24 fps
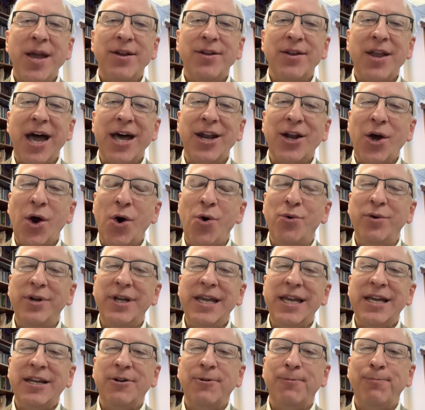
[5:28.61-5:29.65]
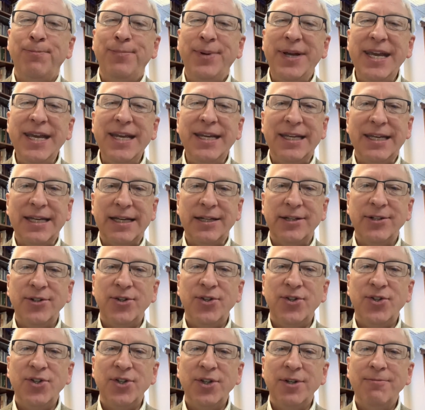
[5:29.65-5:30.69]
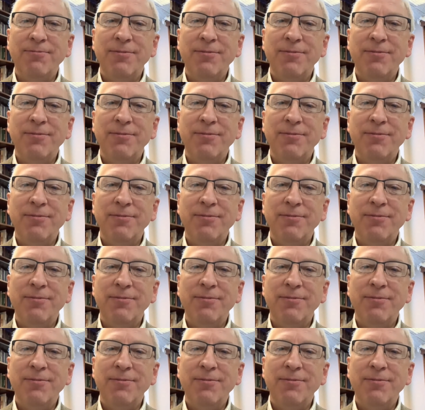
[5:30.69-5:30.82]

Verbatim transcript: not only in obedience,